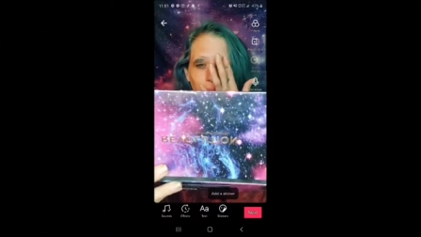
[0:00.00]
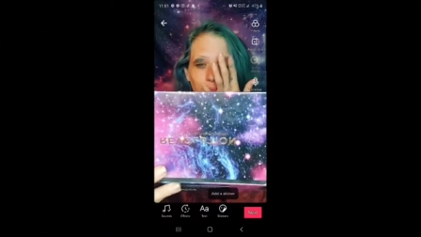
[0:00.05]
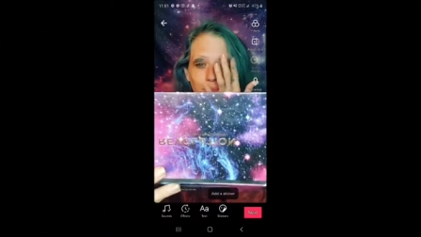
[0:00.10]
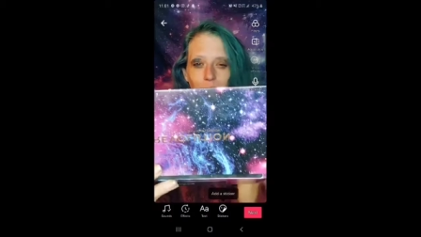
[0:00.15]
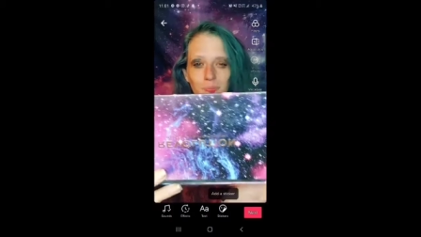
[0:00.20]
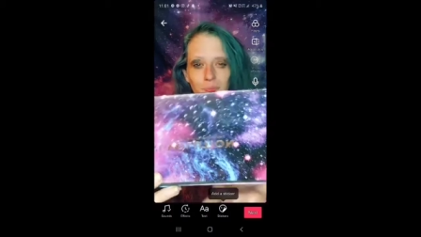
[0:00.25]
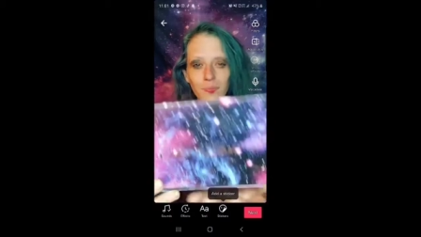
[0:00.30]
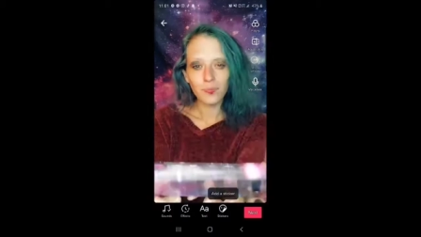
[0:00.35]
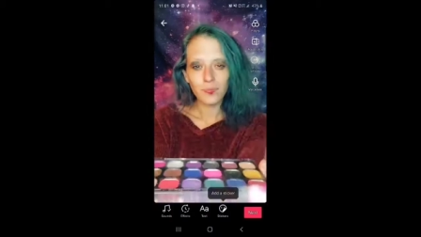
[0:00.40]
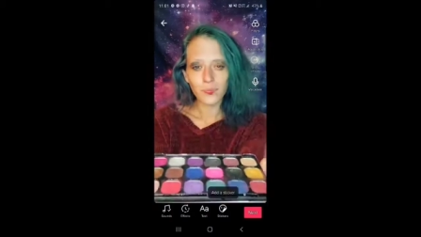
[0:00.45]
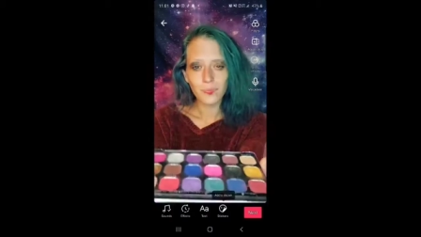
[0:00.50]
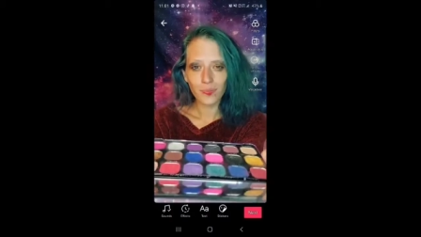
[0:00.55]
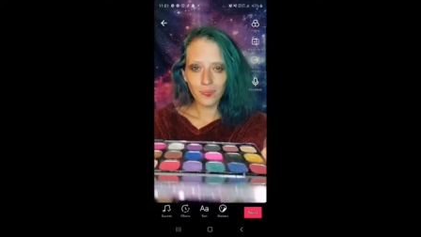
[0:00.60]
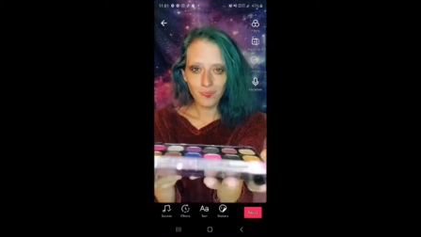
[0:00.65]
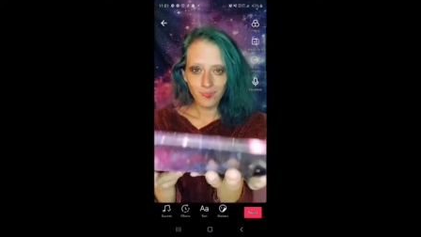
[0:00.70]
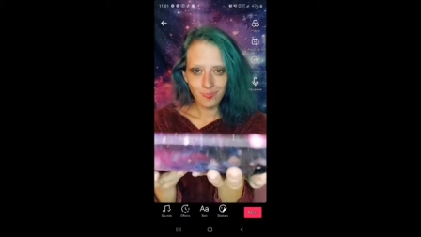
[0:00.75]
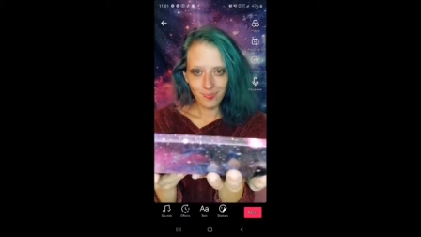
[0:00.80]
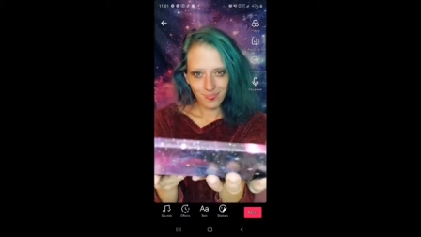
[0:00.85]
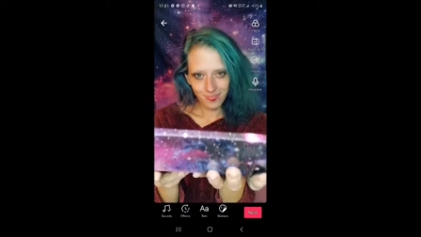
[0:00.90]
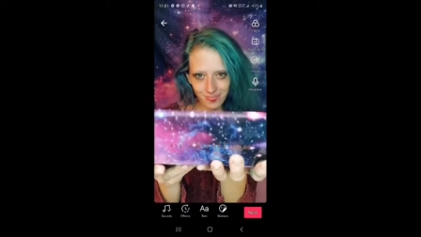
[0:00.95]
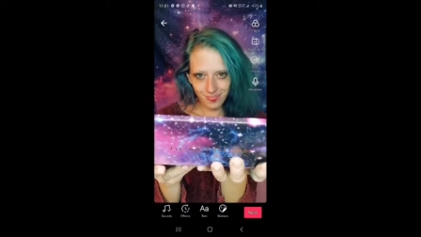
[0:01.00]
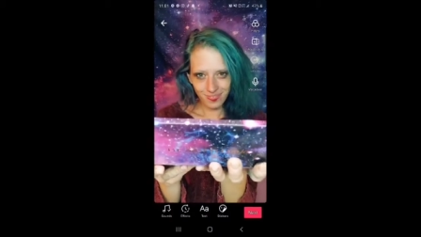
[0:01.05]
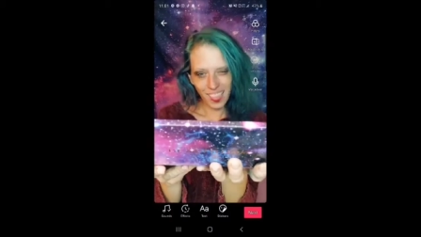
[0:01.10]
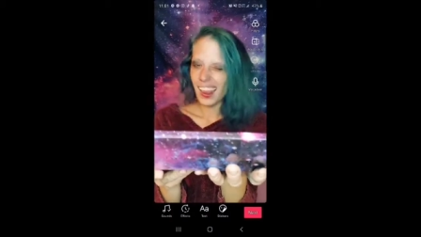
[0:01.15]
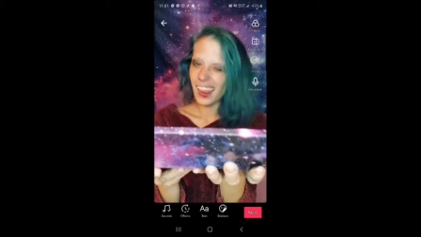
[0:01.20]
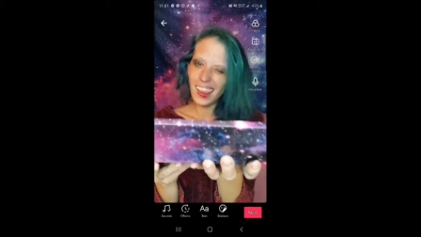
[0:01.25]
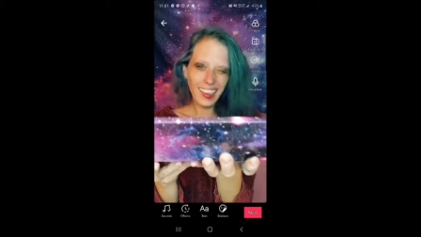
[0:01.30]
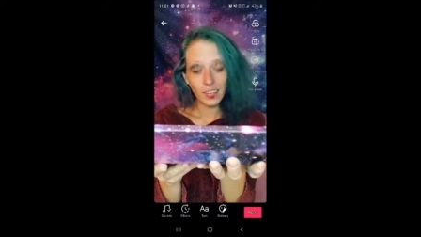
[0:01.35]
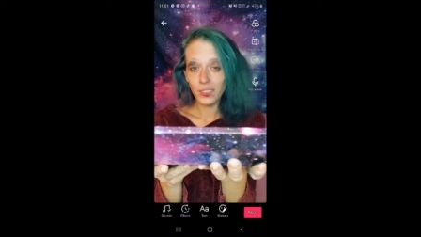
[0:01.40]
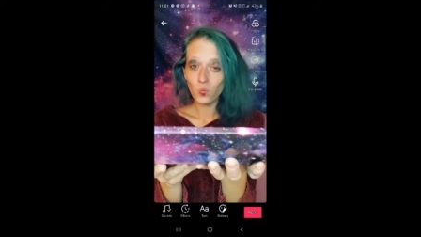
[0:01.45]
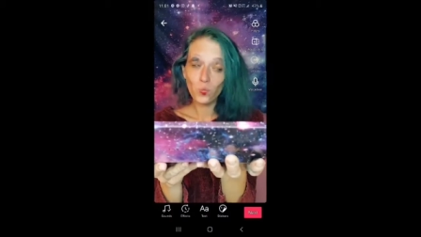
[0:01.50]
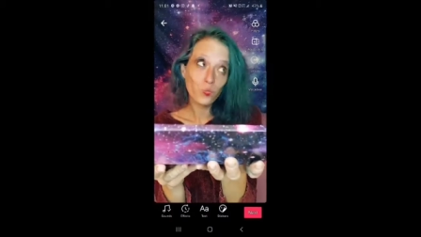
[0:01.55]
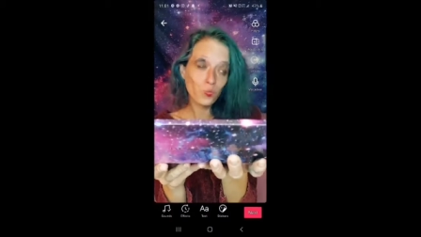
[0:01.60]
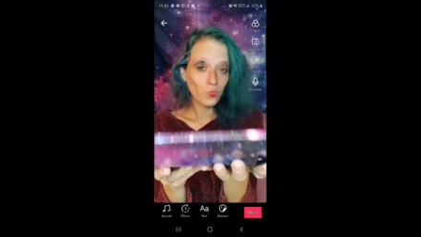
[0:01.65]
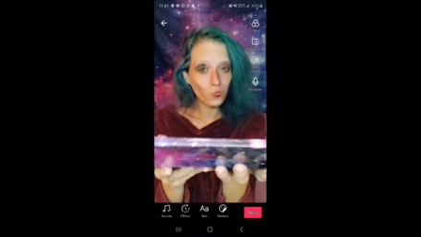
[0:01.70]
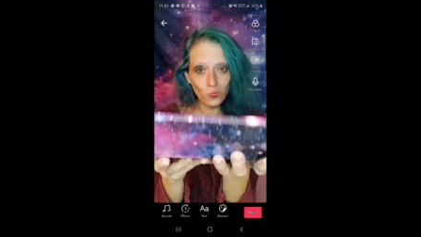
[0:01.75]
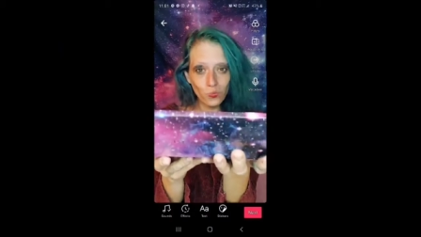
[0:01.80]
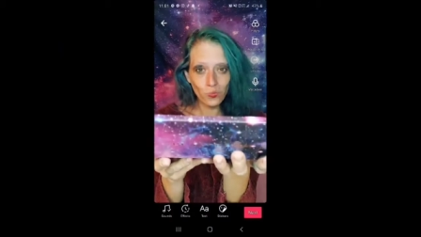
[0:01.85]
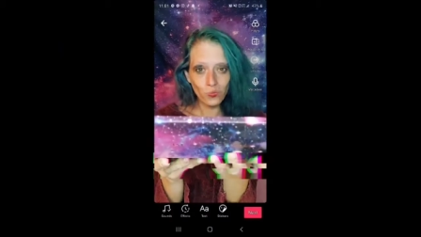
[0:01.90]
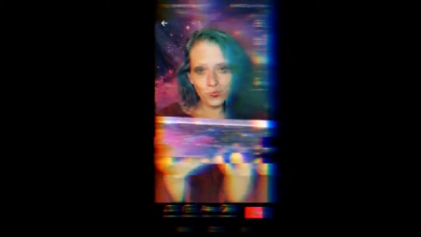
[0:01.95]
This is how you all got here, and